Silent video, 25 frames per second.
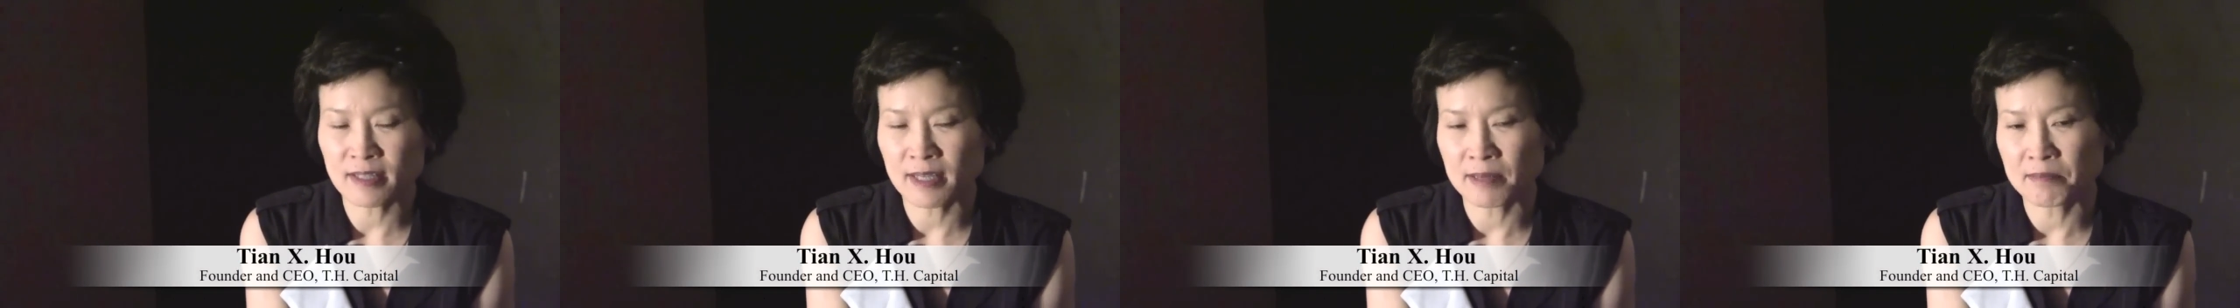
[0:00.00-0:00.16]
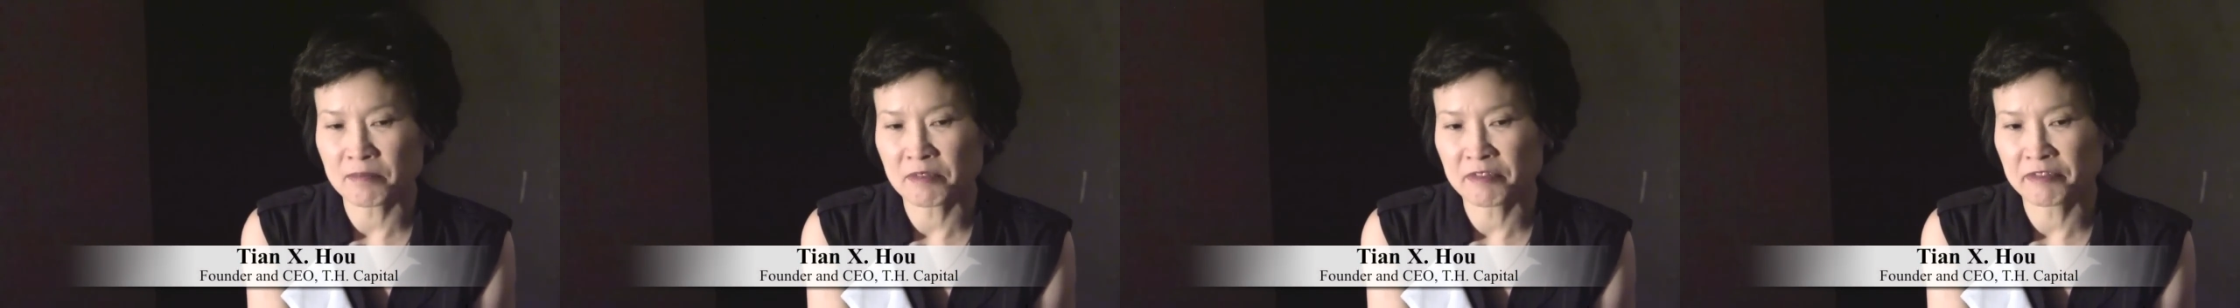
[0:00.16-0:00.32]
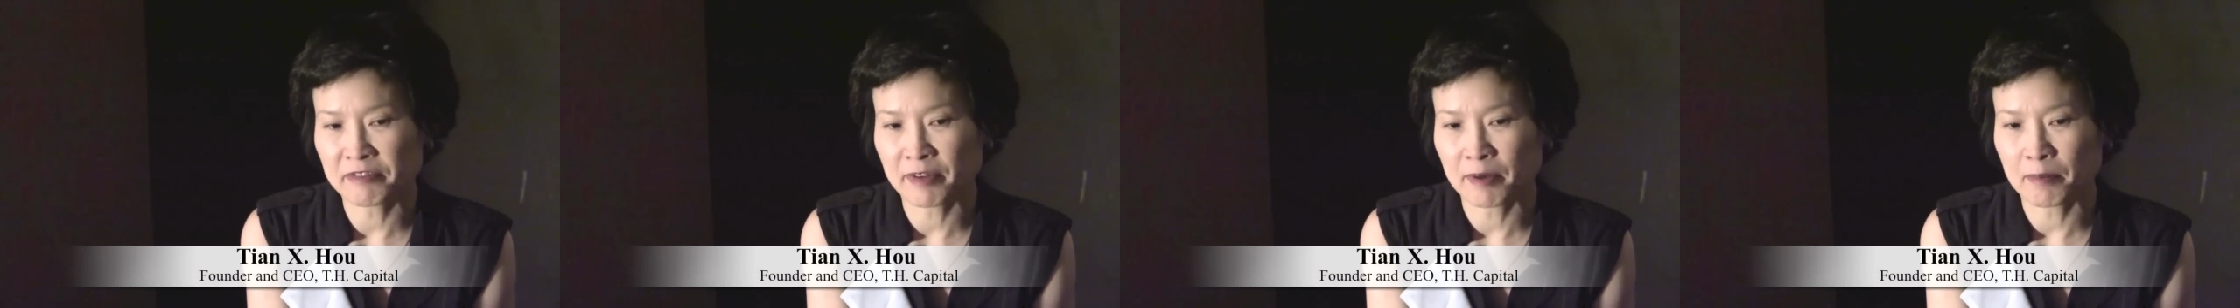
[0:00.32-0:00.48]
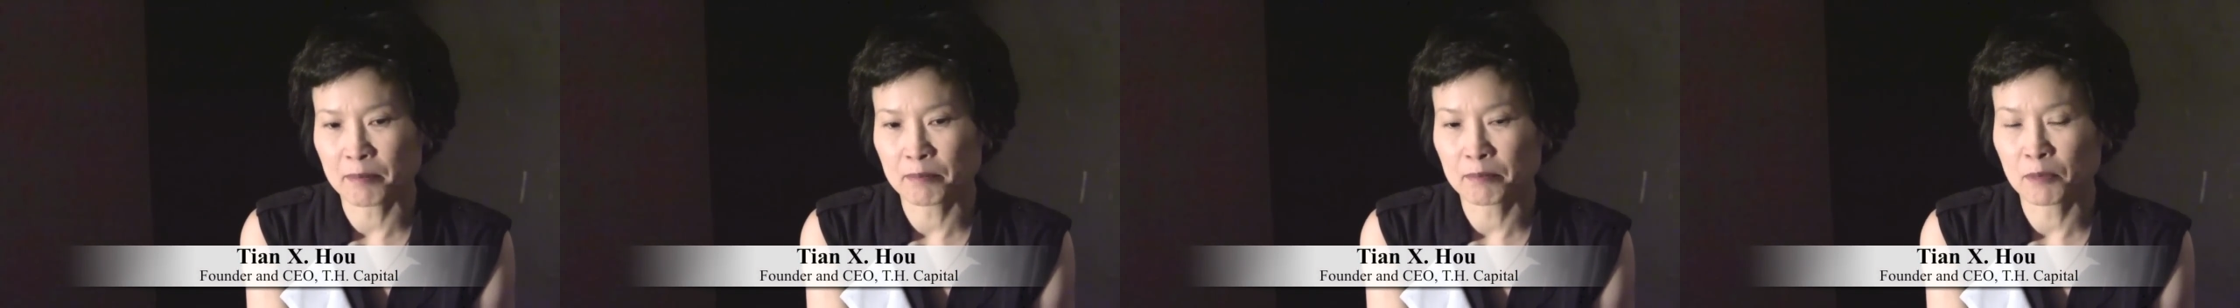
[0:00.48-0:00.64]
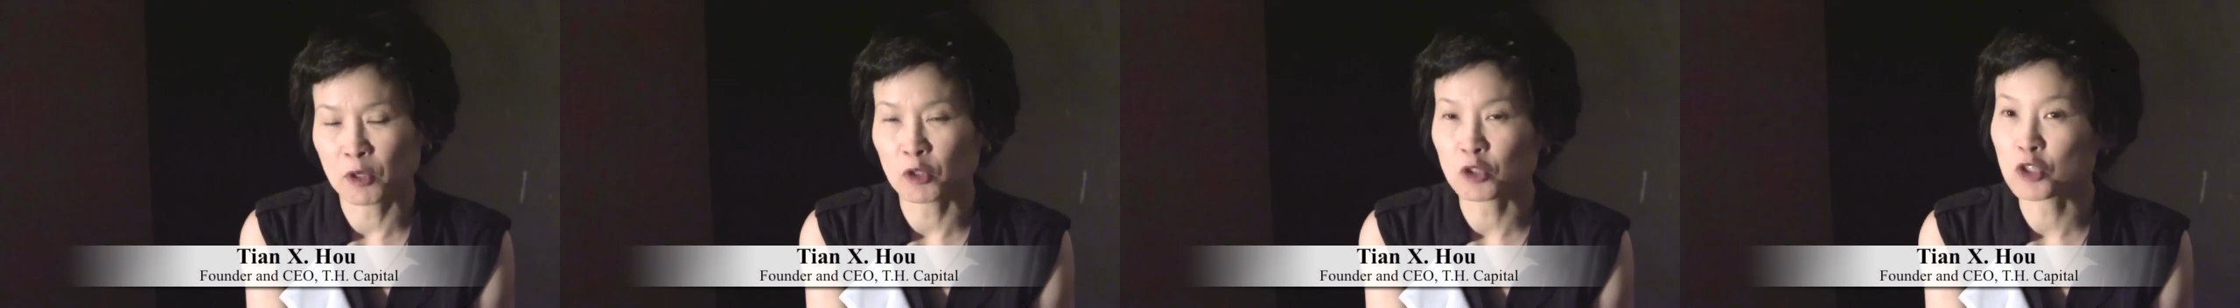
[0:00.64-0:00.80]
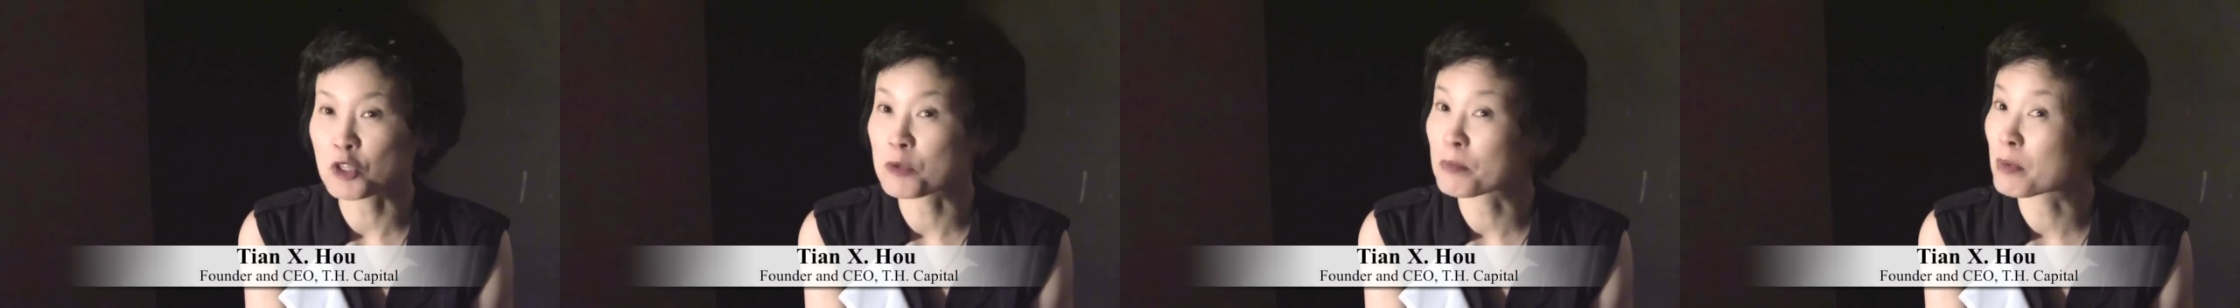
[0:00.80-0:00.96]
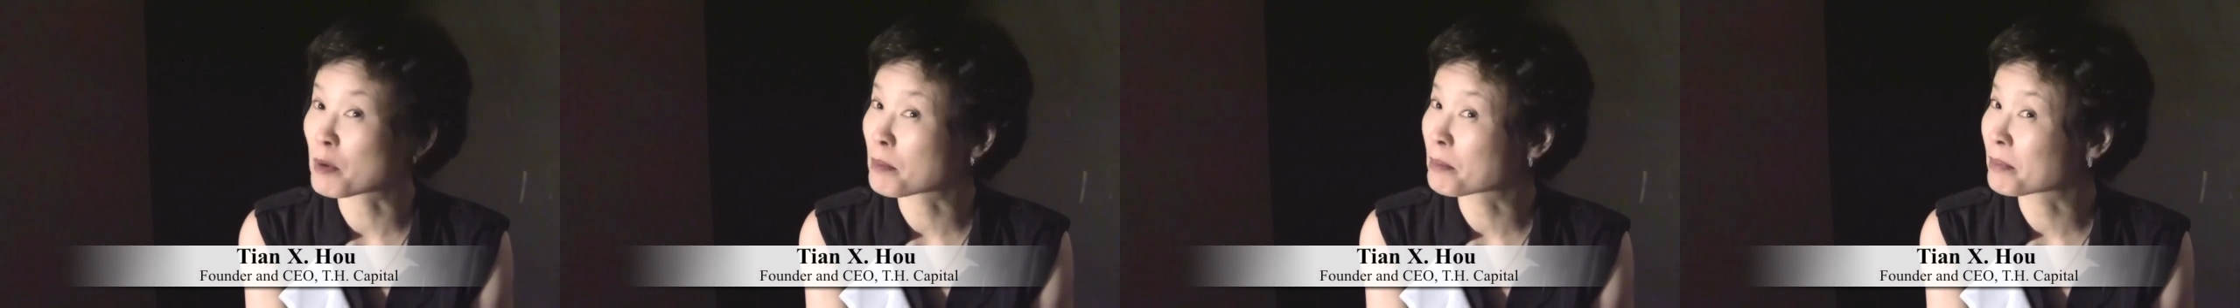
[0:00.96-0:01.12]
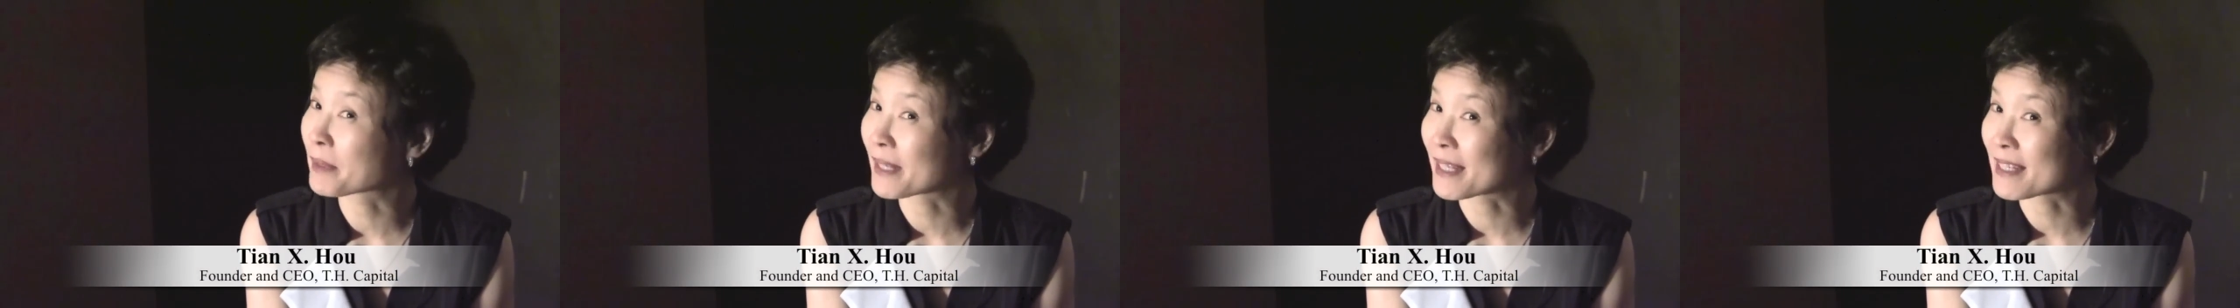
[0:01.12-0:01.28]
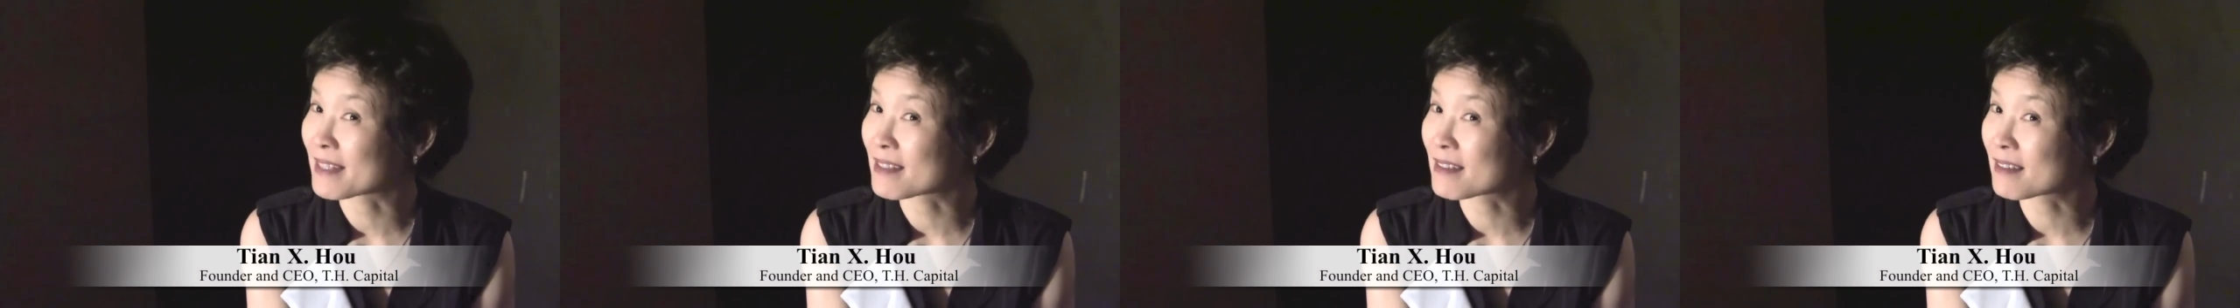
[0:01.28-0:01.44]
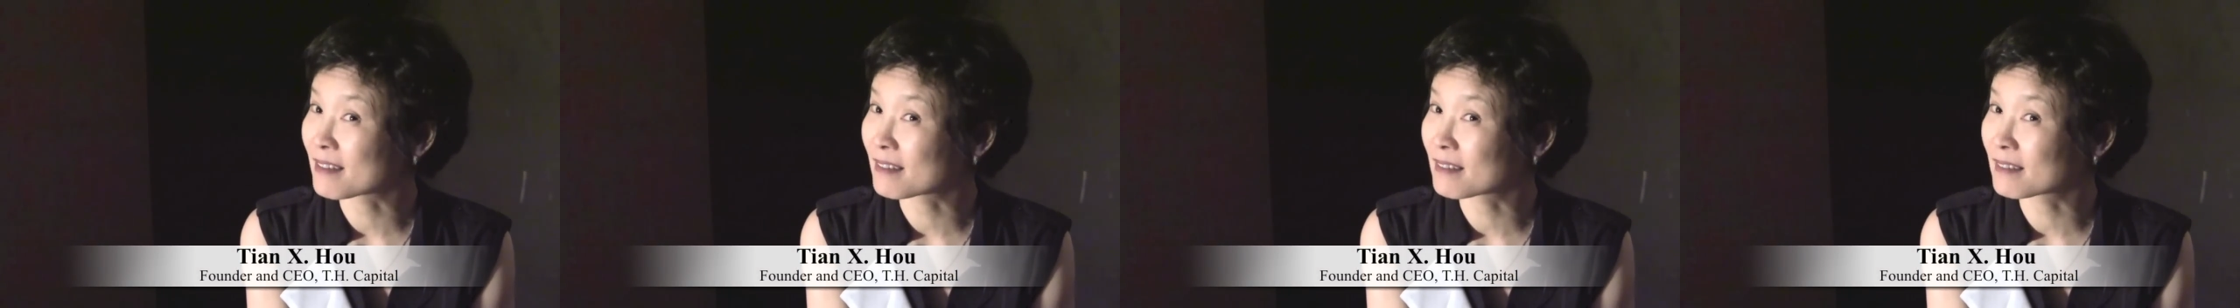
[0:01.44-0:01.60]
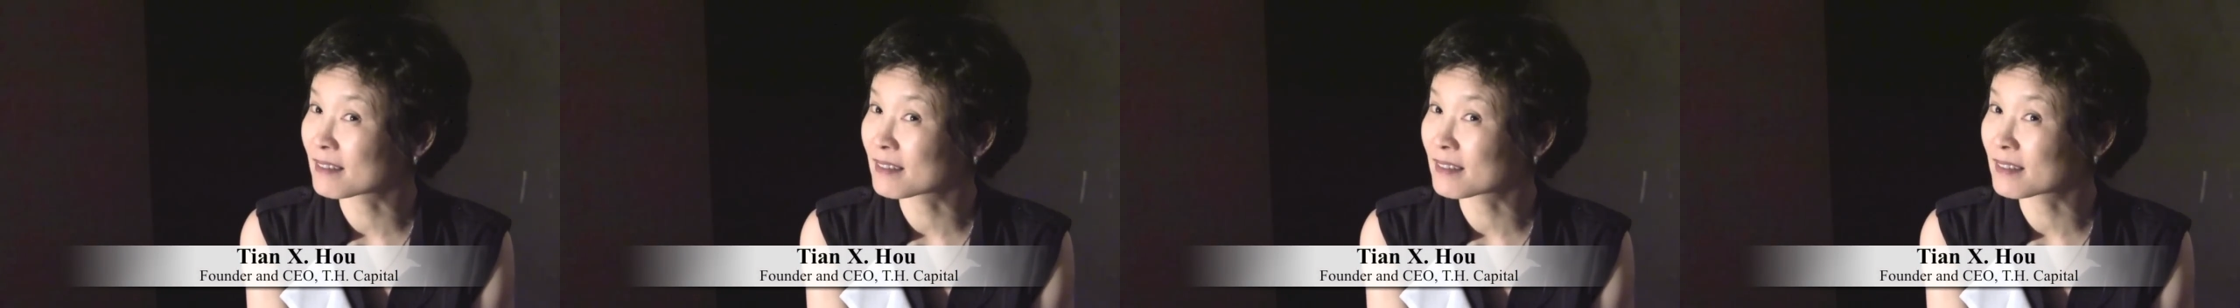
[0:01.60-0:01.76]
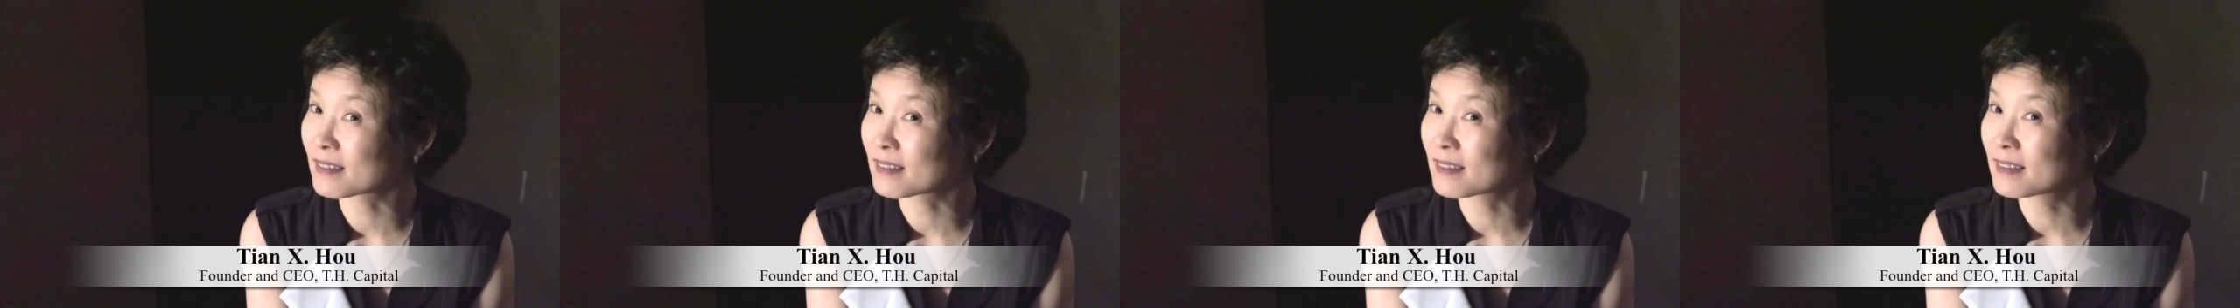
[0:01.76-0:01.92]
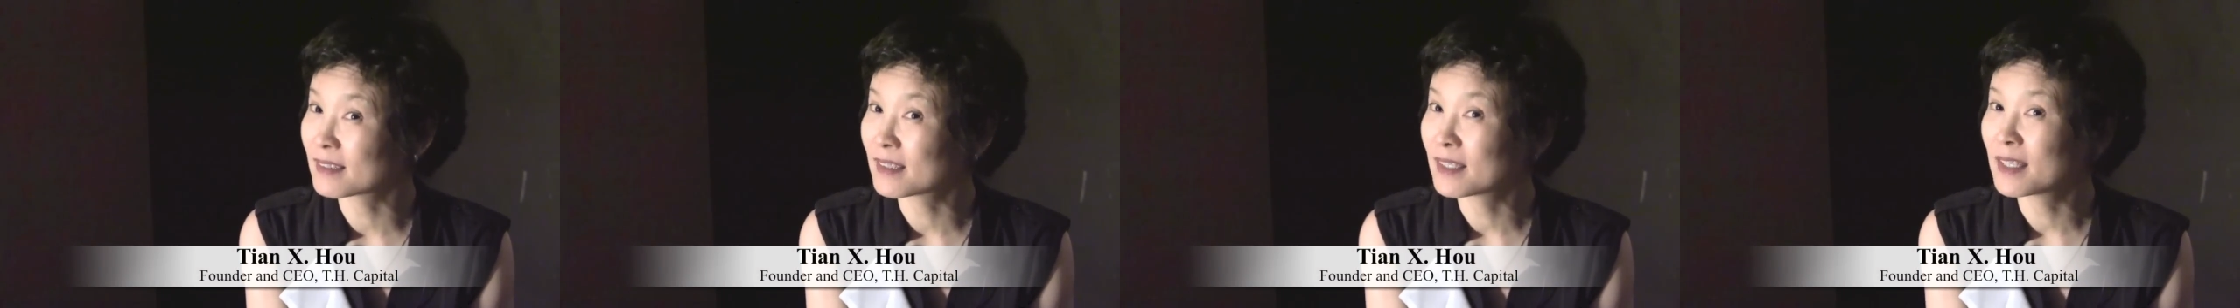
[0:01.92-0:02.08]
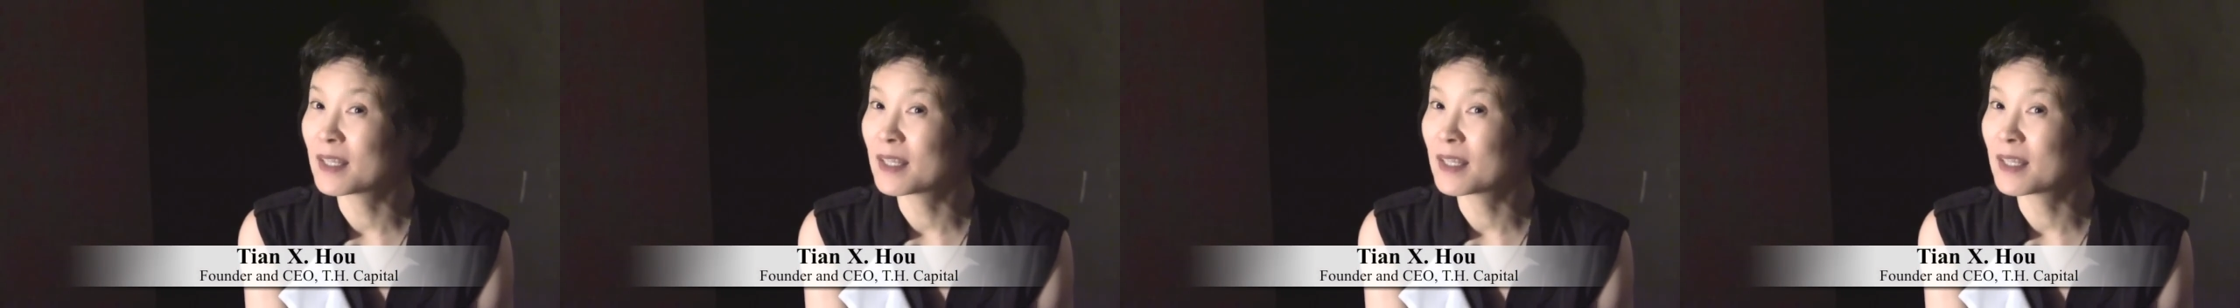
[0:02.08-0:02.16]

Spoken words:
come from multiple places.